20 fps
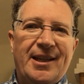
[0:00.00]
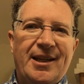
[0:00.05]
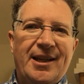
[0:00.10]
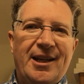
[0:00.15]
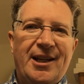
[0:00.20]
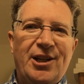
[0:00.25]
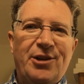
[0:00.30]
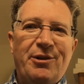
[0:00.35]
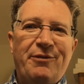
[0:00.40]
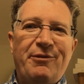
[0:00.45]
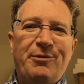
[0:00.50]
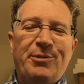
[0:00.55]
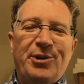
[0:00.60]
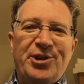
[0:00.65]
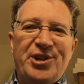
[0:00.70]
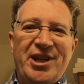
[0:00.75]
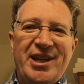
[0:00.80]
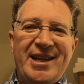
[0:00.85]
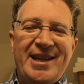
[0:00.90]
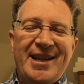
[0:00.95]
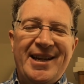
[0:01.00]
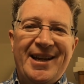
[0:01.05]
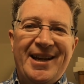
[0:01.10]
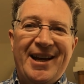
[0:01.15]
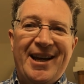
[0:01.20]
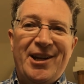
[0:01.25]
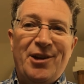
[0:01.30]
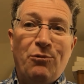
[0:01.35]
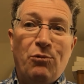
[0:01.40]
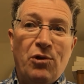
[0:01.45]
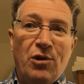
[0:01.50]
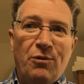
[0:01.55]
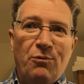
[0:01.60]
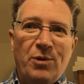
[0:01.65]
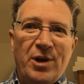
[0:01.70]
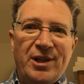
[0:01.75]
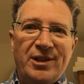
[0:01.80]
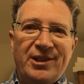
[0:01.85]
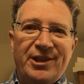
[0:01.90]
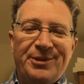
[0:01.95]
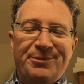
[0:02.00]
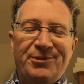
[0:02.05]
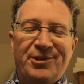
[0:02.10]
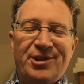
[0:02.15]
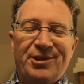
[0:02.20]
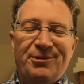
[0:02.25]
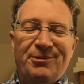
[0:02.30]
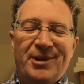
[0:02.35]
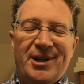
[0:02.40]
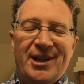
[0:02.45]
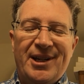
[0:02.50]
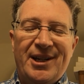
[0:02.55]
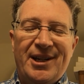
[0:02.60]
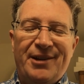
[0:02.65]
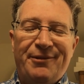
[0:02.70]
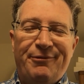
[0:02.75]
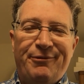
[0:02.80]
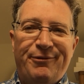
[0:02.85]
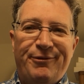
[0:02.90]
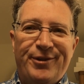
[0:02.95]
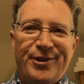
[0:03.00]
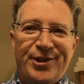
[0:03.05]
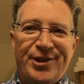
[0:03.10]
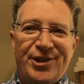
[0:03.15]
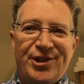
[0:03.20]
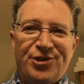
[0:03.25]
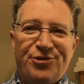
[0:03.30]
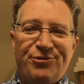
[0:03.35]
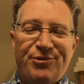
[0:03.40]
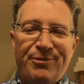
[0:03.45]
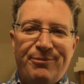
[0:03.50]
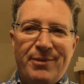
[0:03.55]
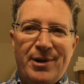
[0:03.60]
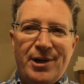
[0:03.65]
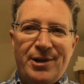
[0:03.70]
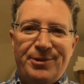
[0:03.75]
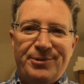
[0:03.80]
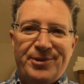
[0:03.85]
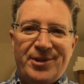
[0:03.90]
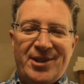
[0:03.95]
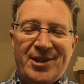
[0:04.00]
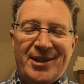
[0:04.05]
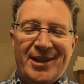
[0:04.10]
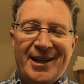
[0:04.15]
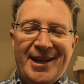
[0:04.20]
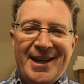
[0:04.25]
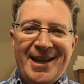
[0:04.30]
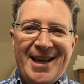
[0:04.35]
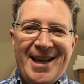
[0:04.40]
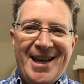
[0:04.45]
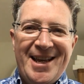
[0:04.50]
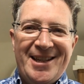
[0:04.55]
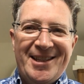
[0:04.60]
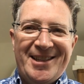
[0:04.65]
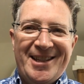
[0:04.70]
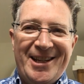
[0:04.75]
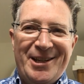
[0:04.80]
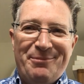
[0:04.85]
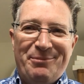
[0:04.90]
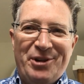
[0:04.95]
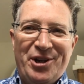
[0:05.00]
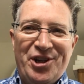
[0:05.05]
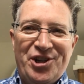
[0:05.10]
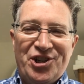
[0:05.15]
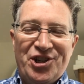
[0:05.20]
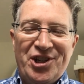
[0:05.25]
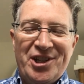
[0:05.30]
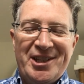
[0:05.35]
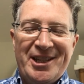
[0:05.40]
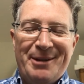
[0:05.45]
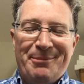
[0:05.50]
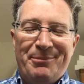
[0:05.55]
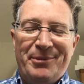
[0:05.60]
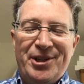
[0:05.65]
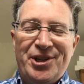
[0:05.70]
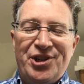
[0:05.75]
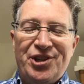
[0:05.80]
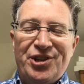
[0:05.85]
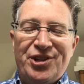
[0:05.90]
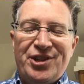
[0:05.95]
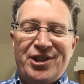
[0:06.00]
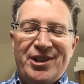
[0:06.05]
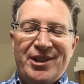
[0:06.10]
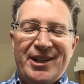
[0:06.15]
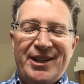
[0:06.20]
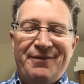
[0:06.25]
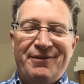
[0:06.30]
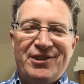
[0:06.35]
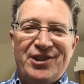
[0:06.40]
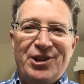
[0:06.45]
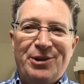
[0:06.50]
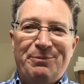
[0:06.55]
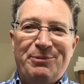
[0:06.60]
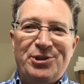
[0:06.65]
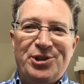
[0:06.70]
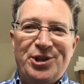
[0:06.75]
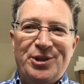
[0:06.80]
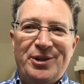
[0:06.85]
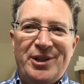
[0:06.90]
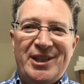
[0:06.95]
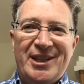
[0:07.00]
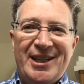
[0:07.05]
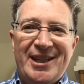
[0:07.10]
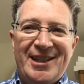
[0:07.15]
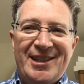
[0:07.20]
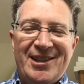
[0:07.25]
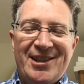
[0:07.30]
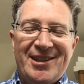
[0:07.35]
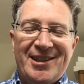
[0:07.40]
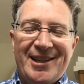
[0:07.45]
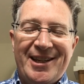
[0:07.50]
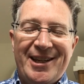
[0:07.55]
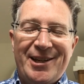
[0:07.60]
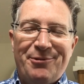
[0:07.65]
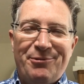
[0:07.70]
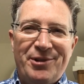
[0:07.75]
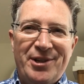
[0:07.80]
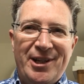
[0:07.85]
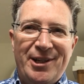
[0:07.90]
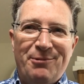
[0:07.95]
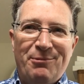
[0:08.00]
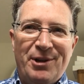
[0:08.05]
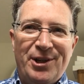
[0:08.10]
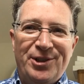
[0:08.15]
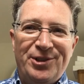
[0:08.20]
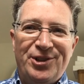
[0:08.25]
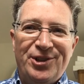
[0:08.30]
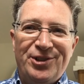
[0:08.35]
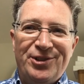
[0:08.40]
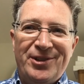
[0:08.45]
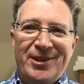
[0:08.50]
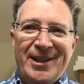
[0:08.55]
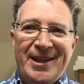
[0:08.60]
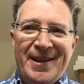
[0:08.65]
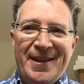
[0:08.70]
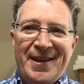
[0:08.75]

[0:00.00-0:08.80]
Hello everybody, and a warm welcome to our first remote celebration assembly. Just to give us an opportunity to say a really well done